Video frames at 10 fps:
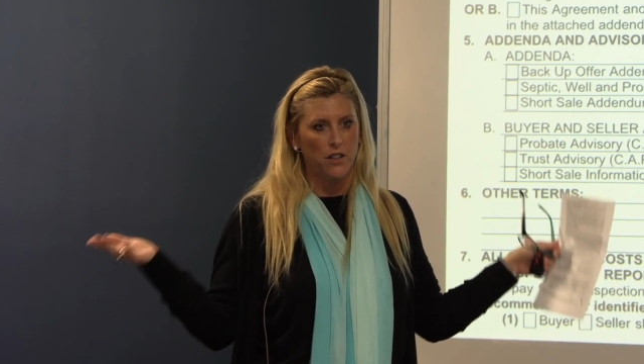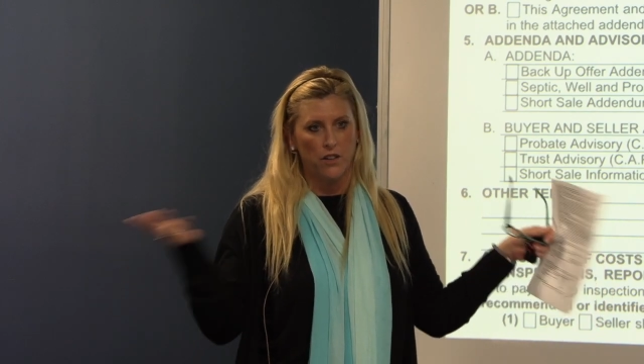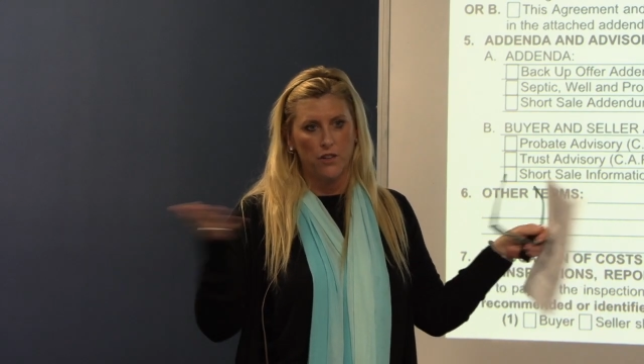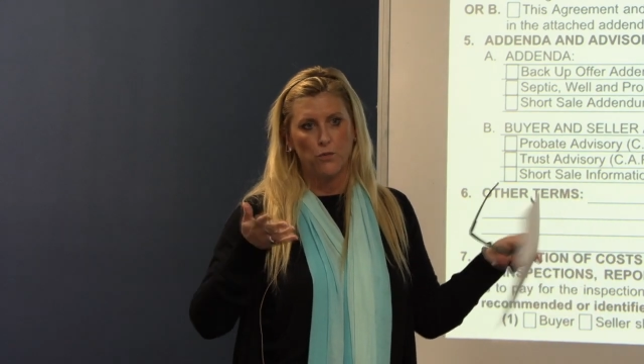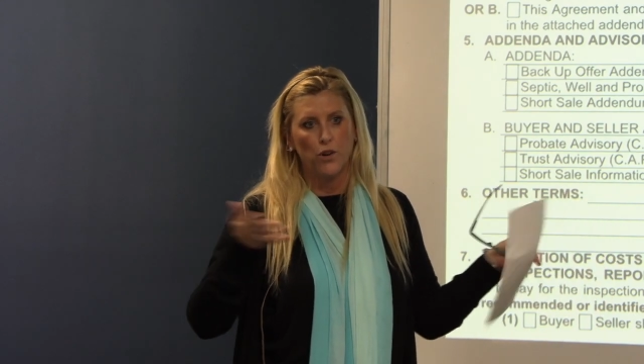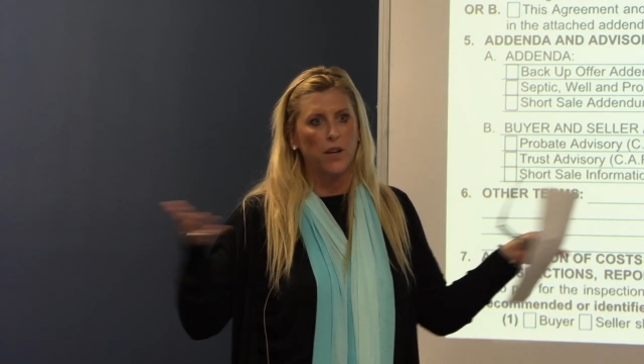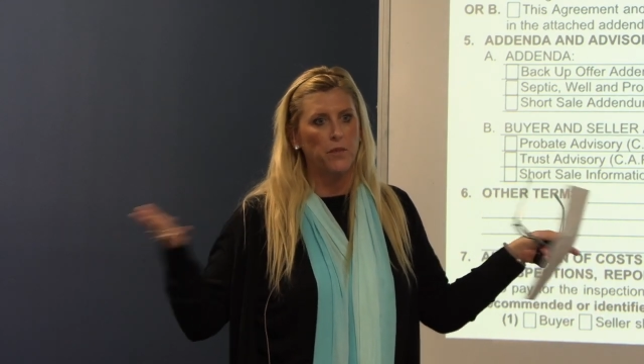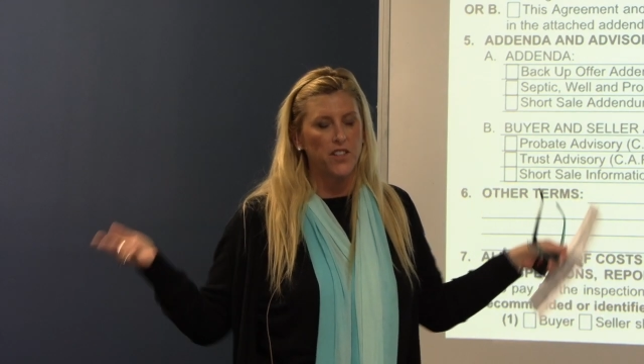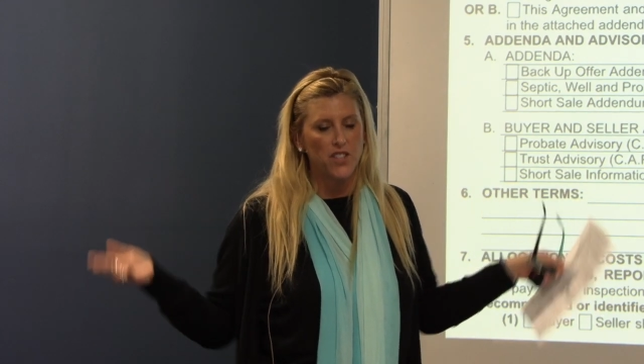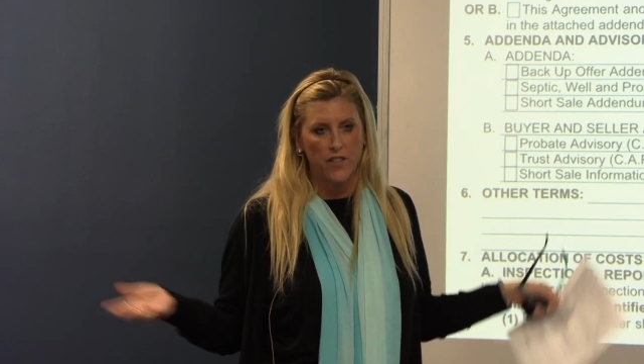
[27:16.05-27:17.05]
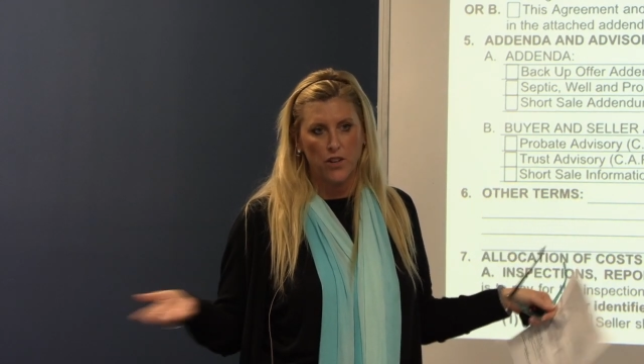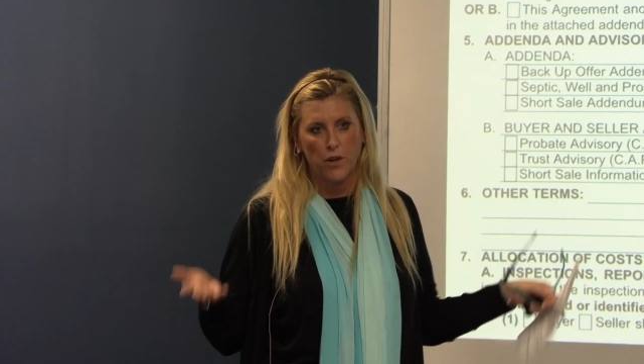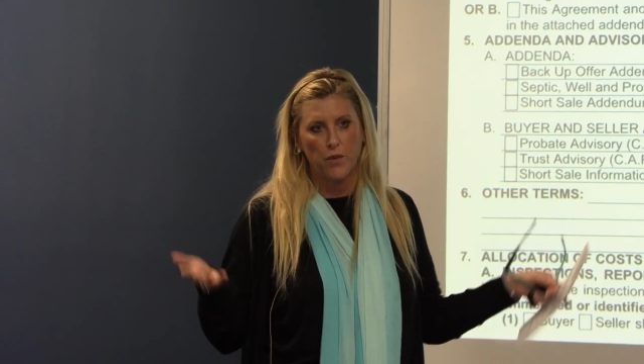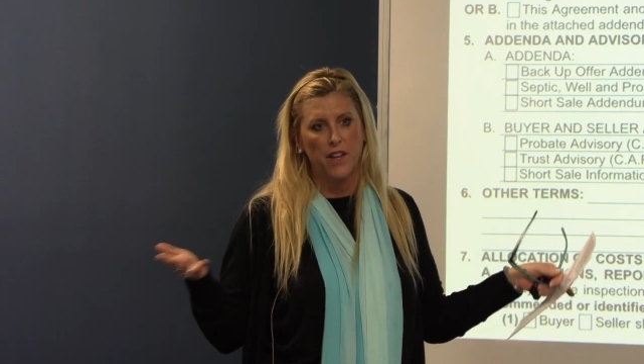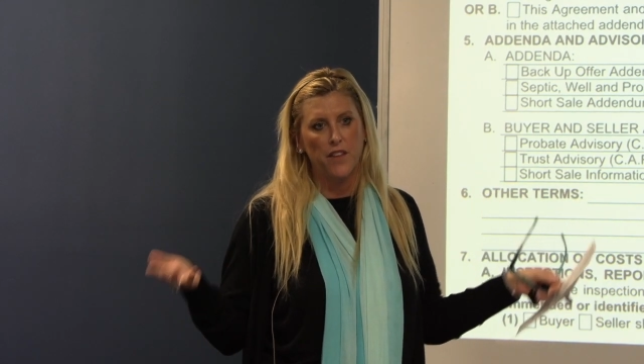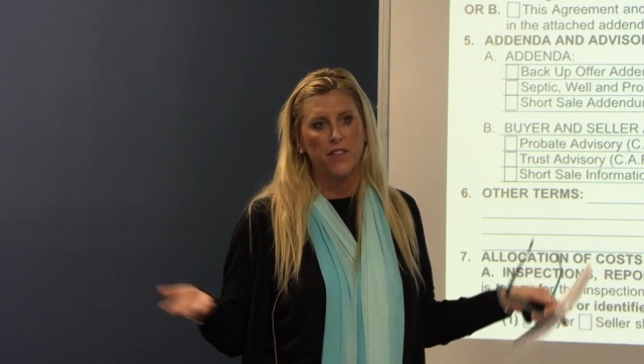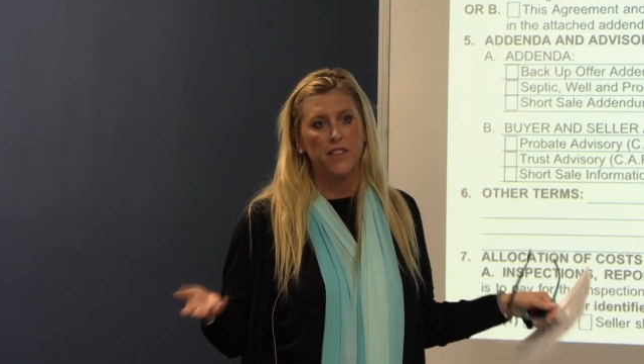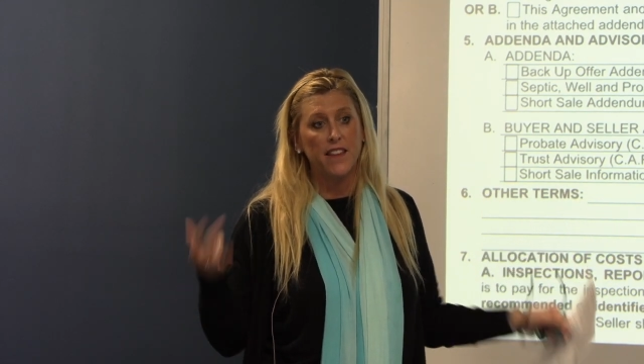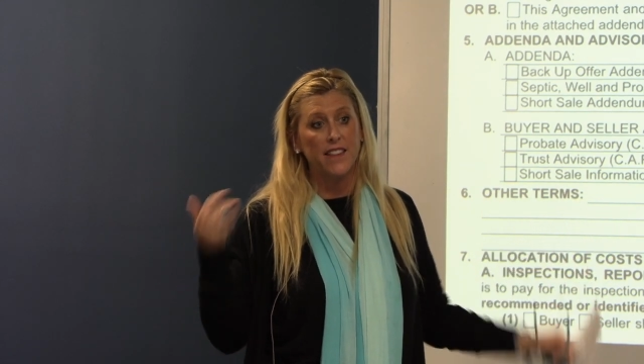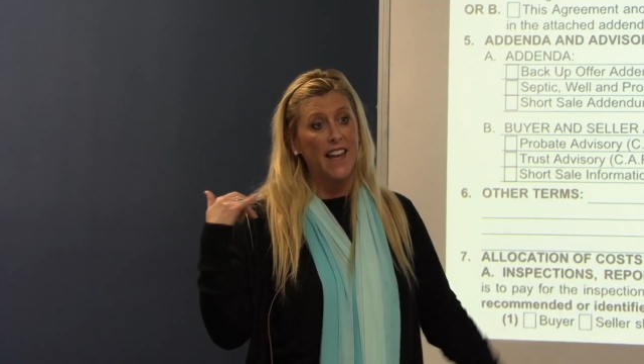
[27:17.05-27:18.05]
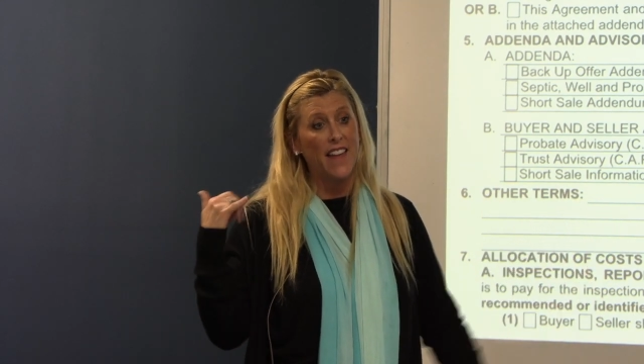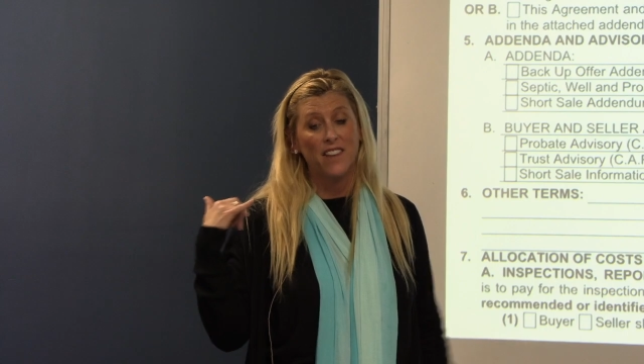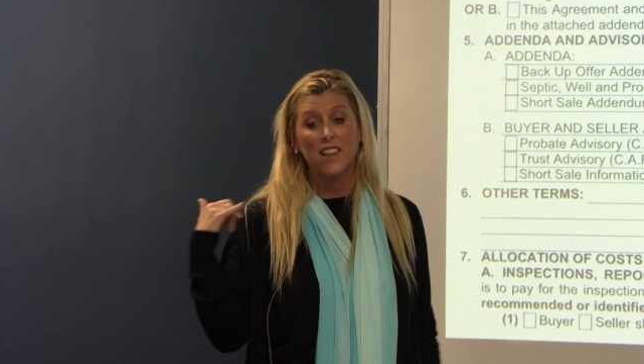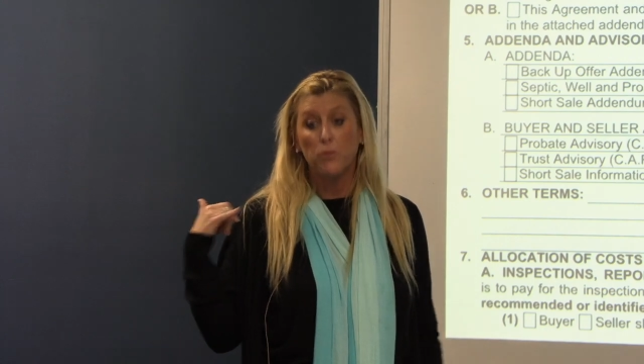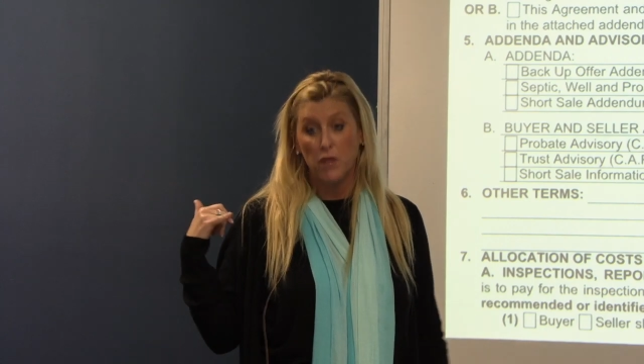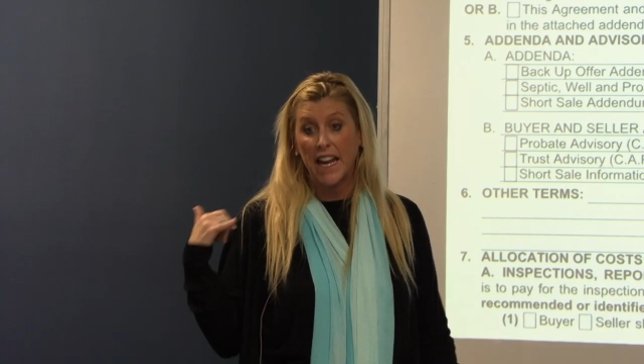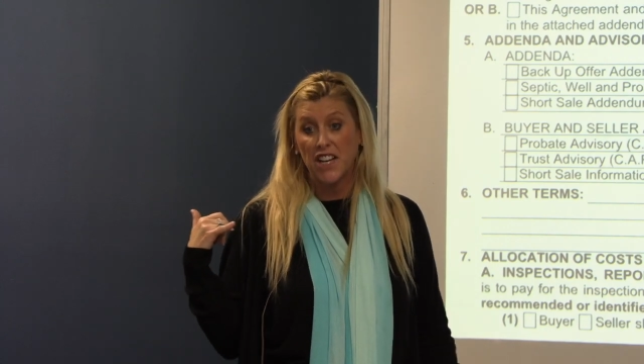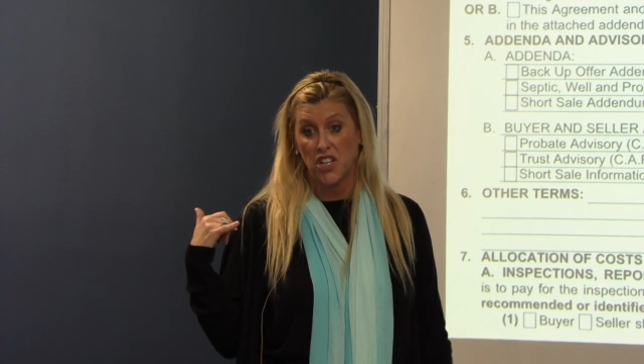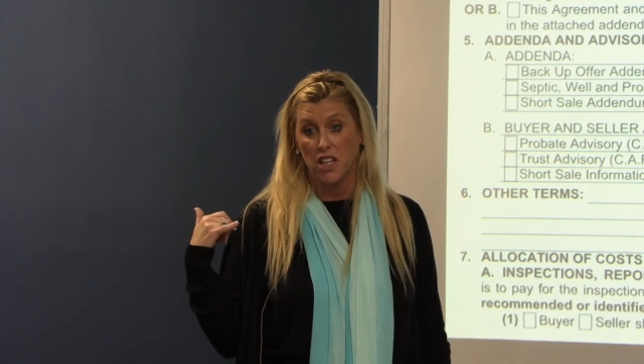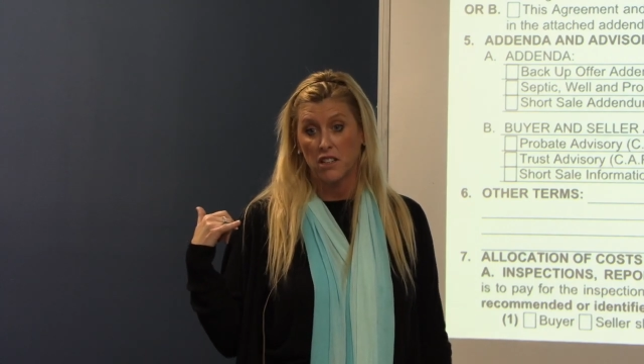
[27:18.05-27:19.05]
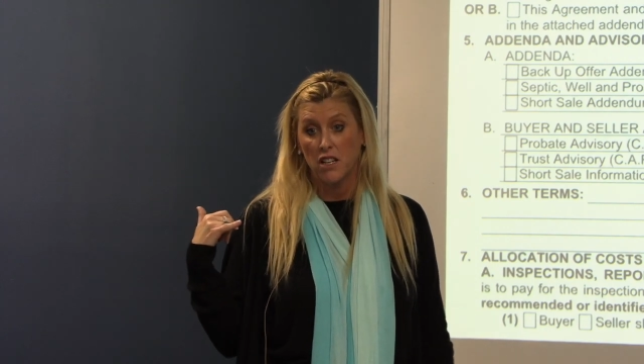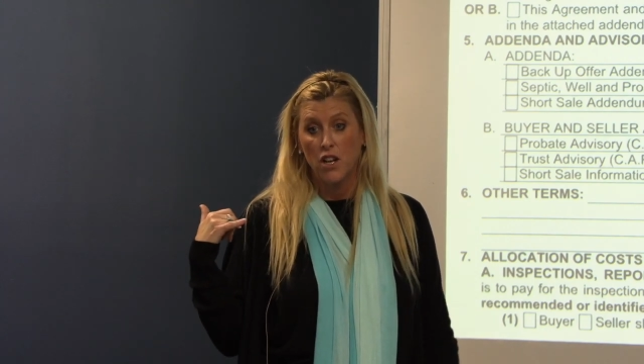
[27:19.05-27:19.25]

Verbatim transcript: you know, you're working with each other, you're working with, it, then again, communication.